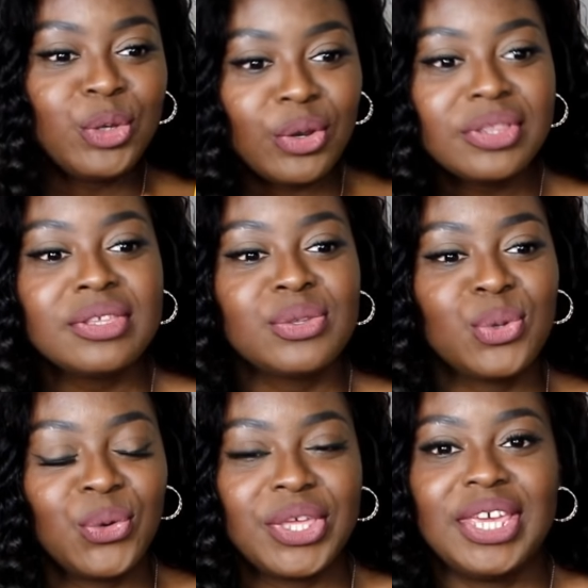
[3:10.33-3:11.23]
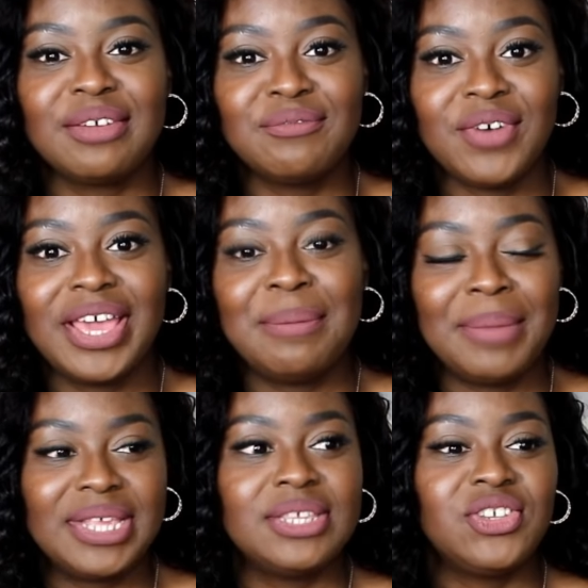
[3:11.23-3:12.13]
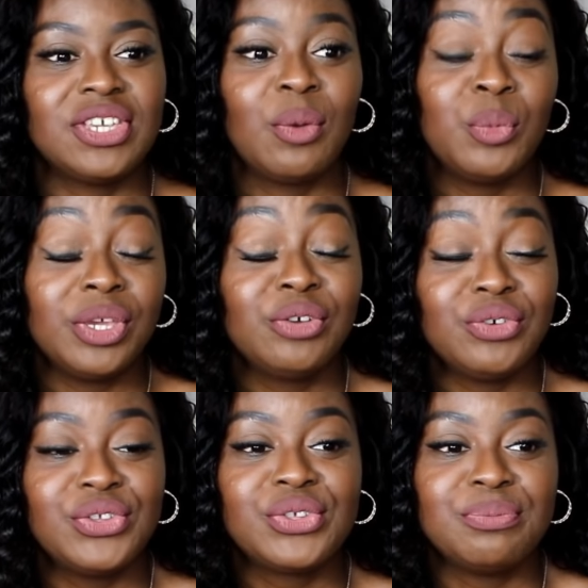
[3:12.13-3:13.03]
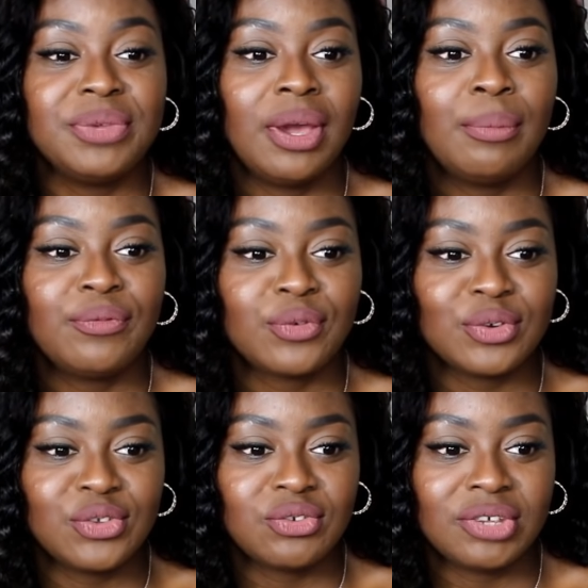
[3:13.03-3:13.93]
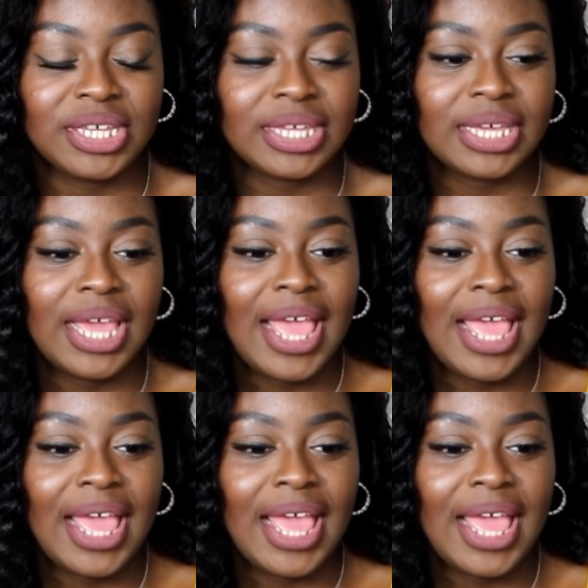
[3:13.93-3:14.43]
got to talking via messaging and we agreed to meet up for a drink.